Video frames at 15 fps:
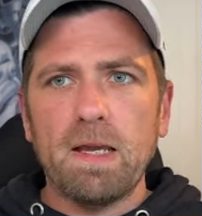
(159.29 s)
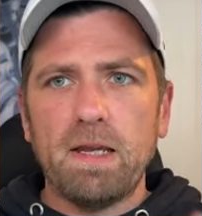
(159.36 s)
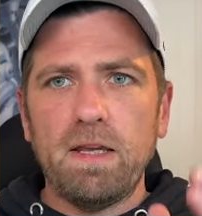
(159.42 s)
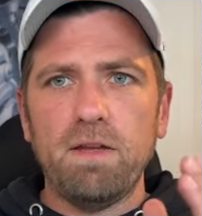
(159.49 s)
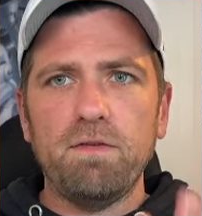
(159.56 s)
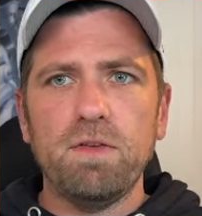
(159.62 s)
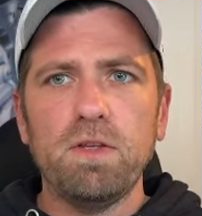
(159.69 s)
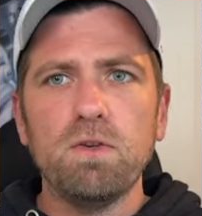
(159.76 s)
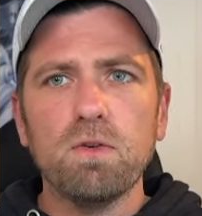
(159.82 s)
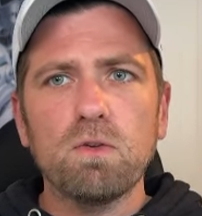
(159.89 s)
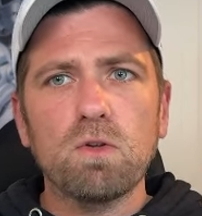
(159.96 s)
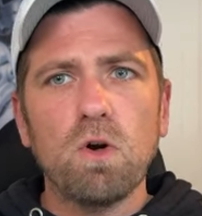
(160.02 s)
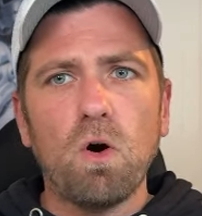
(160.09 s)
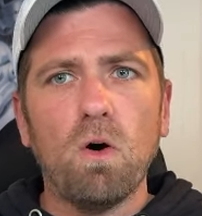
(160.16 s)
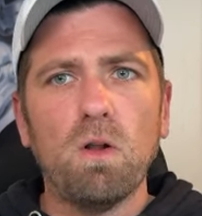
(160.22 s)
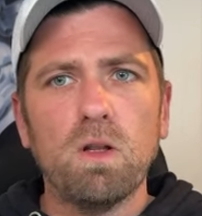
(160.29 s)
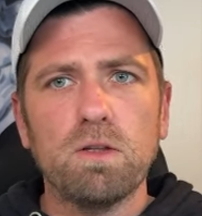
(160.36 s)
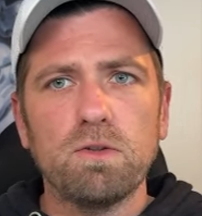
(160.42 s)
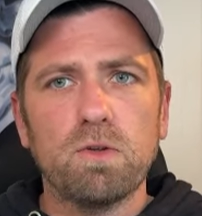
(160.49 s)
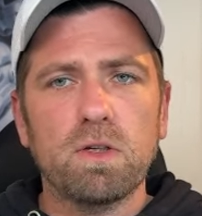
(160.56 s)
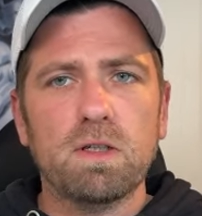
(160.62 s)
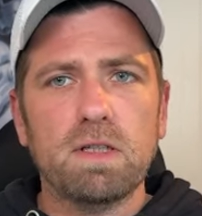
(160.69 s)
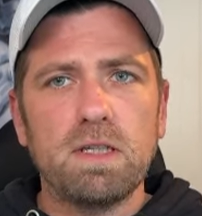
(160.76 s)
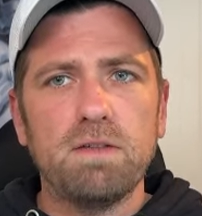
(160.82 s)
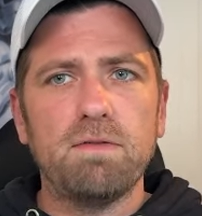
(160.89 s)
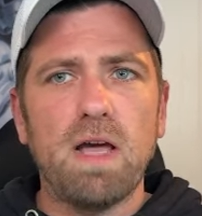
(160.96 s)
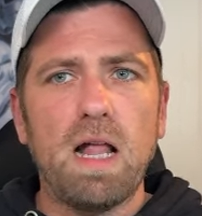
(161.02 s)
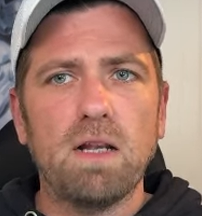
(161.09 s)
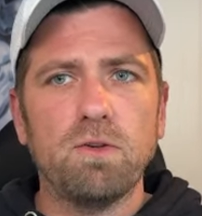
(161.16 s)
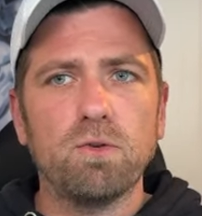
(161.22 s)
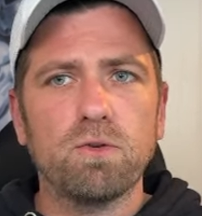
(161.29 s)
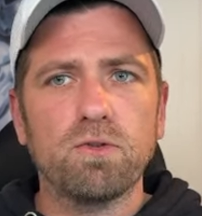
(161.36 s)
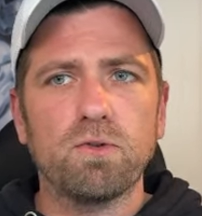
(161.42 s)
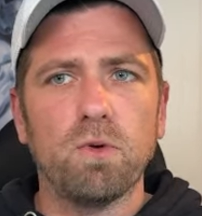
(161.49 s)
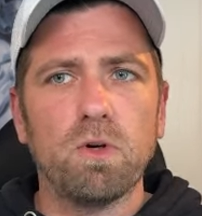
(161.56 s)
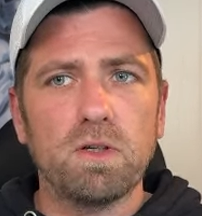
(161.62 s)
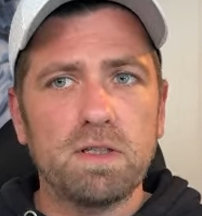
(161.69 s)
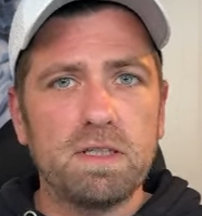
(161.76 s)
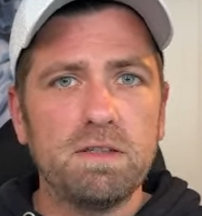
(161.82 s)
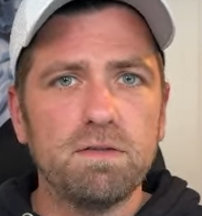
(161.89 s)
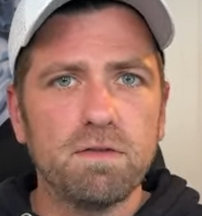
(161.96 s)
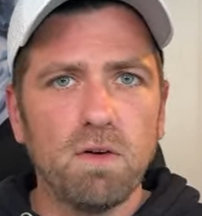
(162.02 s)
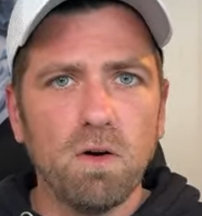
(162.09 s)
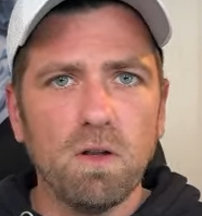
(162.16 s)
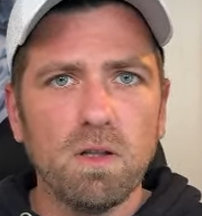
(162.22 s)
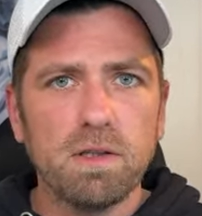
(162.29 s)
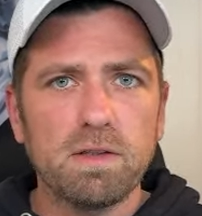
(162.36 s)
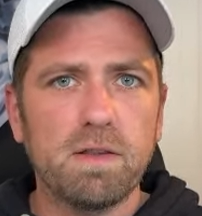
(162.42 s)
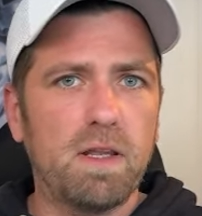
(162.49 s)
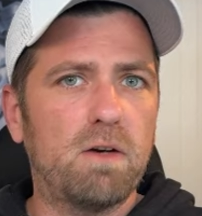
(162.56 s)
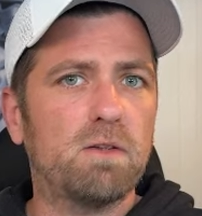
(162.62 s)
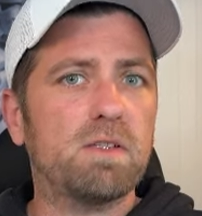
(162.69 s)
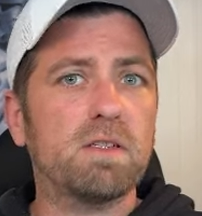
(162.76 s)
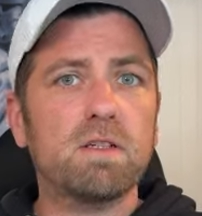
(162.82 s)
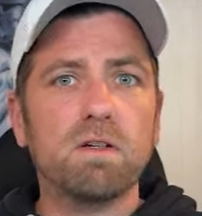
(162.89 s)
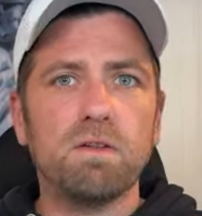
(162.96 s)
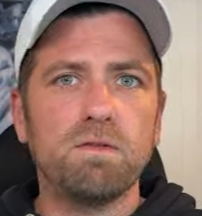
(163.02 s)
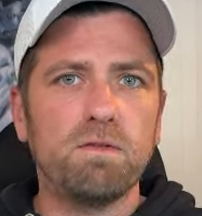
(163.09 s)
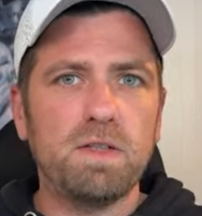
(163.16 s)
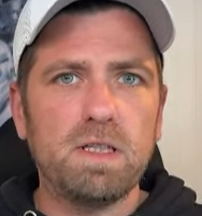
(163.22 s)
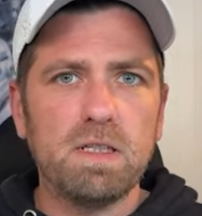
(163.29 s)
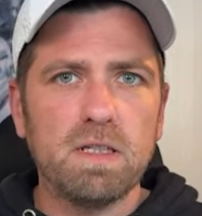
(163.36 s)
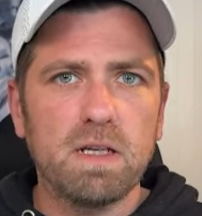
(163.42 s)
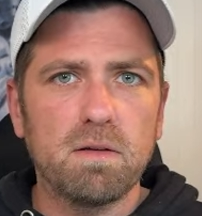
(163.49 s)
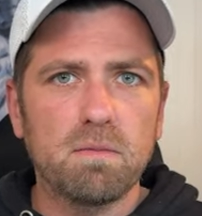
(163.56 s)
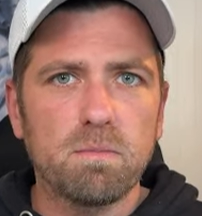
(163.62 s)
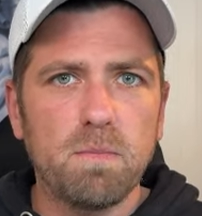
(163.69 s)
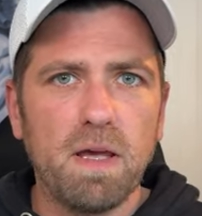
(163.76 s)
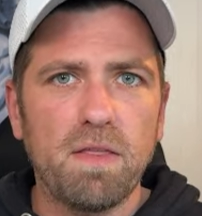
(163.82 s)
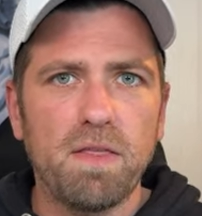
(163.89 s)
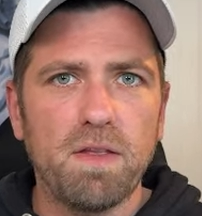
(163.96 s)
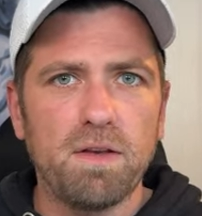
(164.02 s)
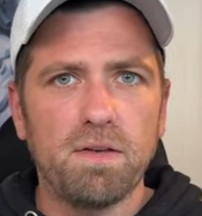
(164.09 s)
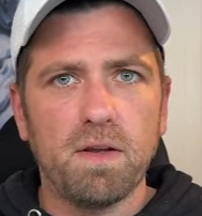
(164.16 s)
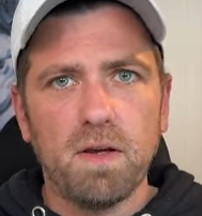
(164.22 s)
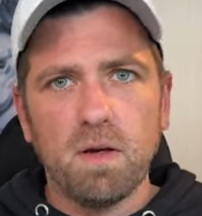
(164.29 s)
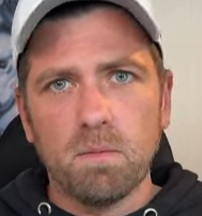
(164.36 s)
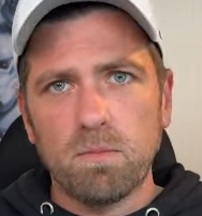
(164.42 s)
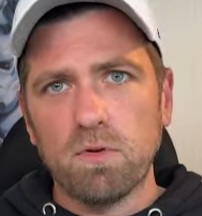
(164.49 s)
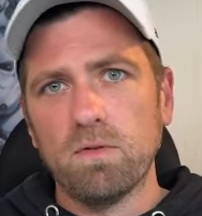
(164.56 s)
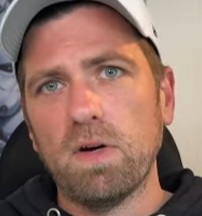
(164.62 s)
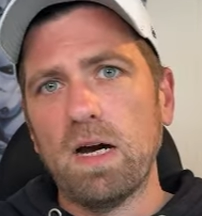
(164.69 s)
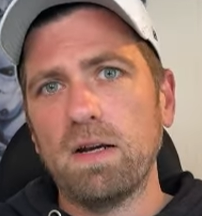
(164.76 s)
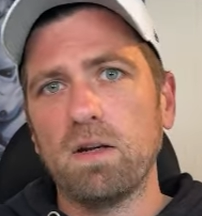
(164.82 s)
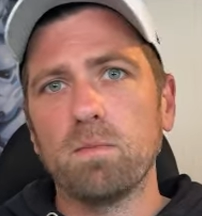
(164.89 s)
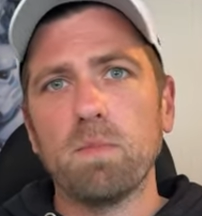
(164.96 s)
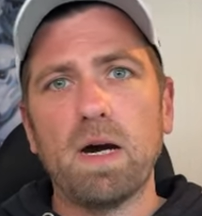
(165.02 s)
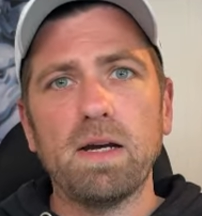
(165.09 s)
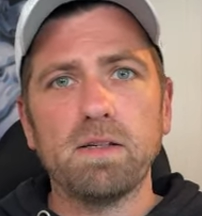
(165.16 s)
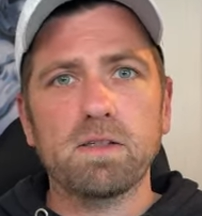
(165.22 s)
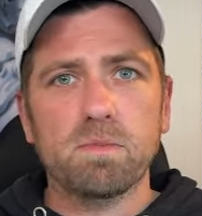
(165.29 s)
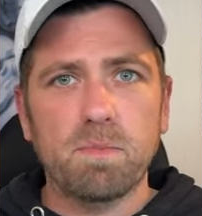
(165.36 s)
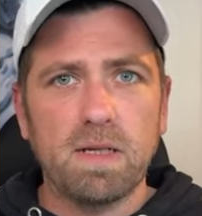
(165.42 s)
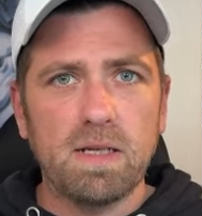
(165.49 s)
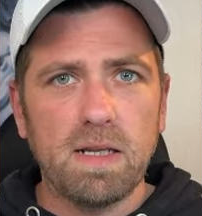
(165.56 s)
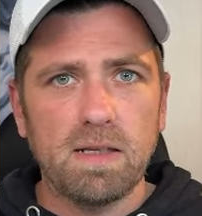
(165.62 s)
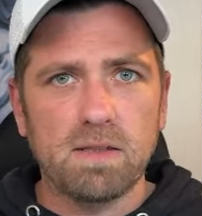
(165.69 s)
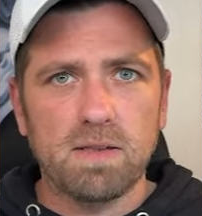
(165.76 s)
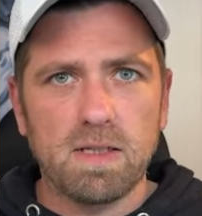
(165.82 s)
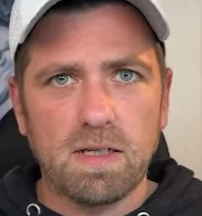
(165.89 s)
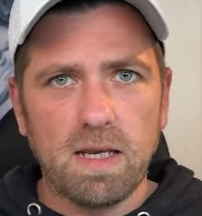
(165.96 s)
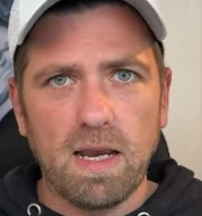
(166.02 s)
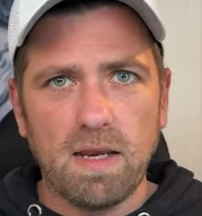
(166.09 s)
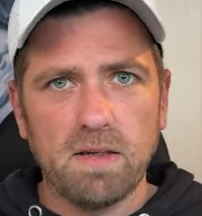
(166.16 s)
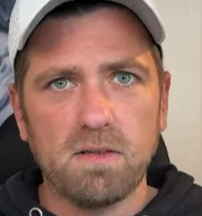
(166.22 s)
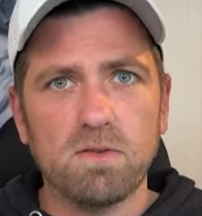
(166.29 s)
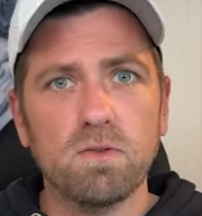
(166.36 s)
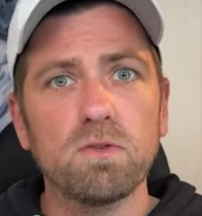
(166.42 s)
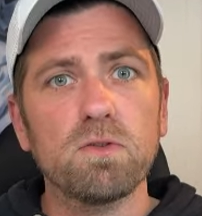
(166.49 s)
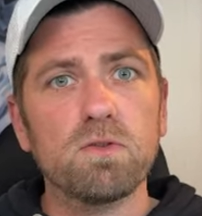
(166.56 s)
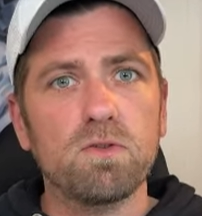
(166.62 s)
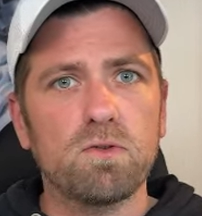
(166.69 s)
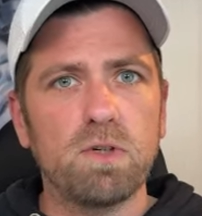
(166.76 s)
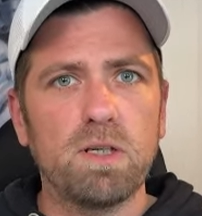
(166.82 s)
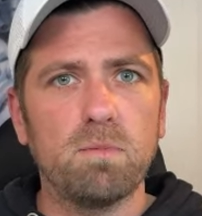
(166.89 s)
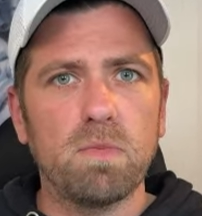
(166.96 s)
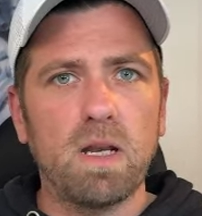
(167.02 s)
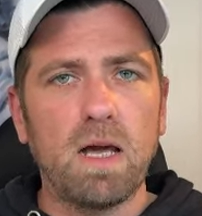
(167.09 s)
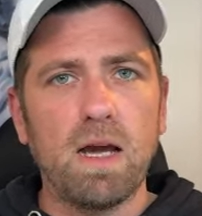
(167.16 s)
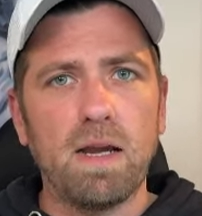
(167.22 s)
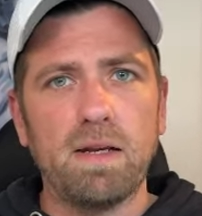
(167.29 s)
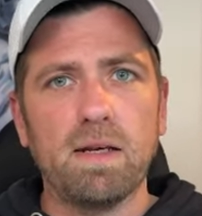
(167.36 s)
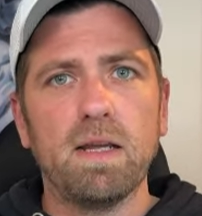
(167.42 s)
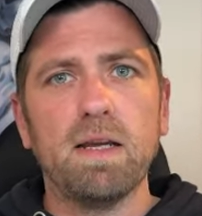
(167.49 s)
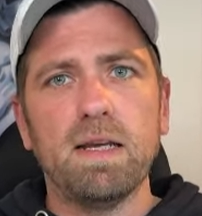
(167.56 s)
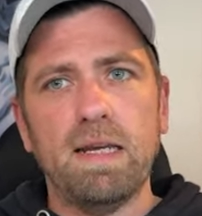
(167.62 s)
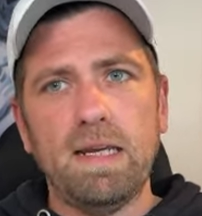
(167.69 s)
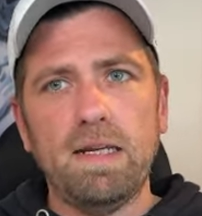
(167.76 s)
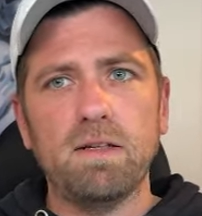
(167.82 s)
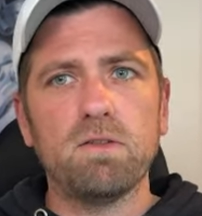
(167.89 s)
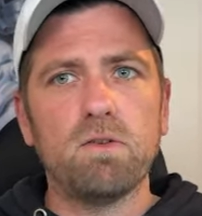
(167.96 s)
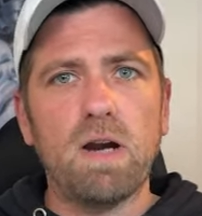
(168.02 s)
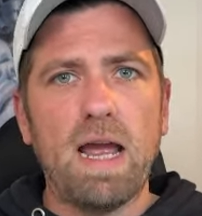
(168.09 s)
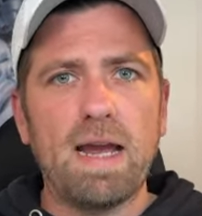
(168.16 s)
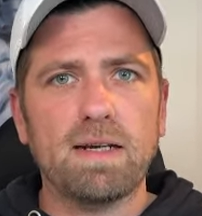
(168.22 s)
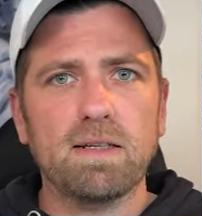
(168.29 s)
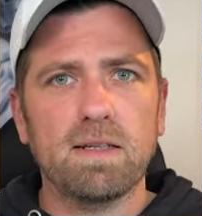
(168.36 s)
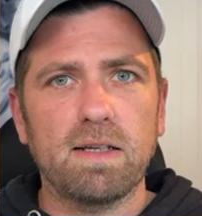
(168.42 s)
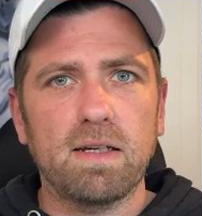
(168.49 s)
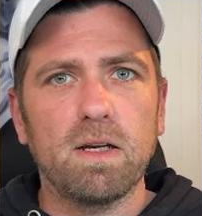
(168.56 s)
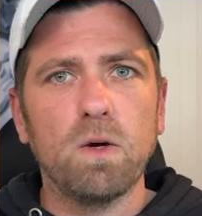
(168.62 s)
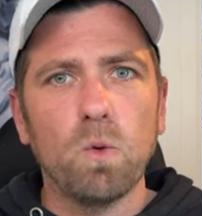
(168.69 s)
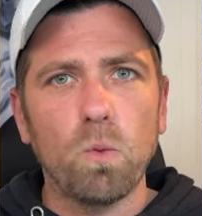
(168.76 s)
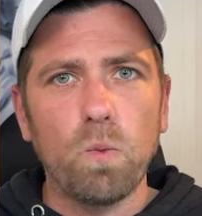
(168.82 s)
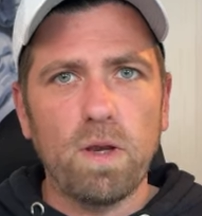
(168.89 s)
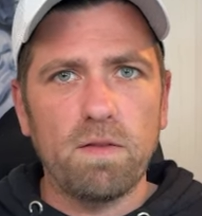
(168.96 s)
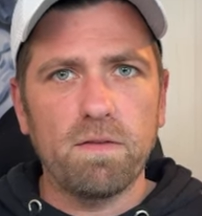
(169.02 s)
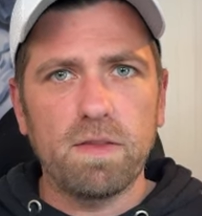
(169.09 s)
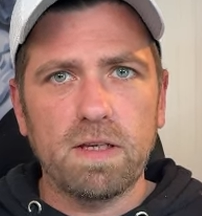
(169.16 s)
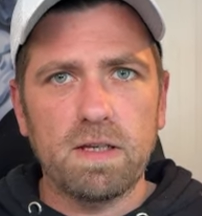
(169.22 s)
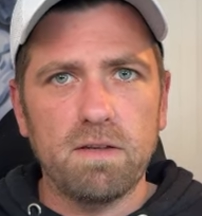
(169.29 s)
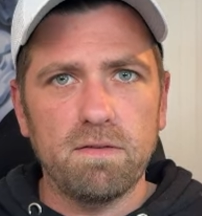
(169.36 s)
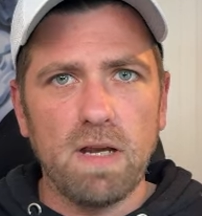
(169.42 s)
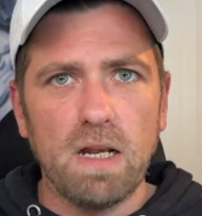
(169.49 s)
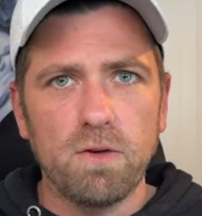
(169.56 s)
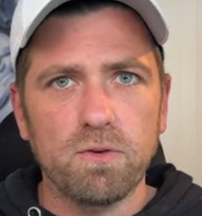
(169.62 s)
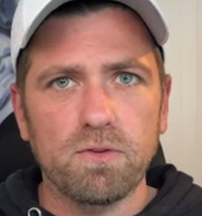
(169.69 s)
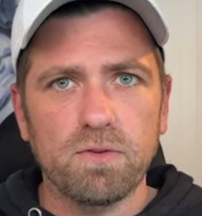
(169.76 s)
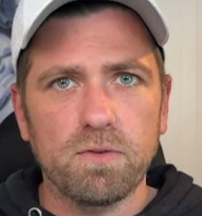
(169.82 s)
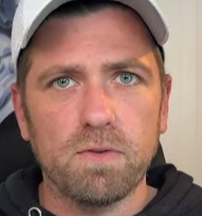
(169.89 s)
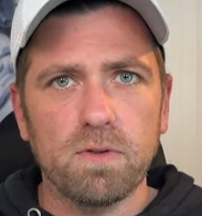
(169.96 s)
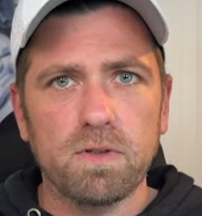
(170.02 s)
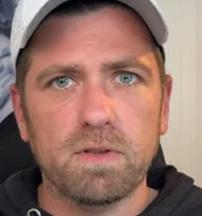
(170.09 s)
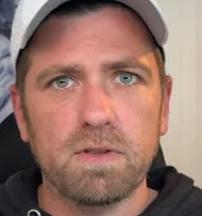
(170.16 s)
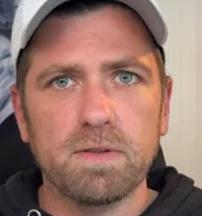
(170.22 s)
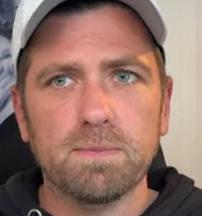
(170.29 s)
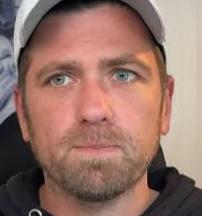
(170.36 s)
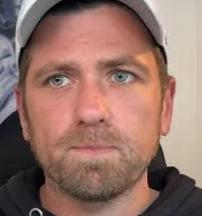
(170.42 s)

If you call your key value store default, there is a convenient method provided by Spin SDKs to streamline interacting with the key value stores.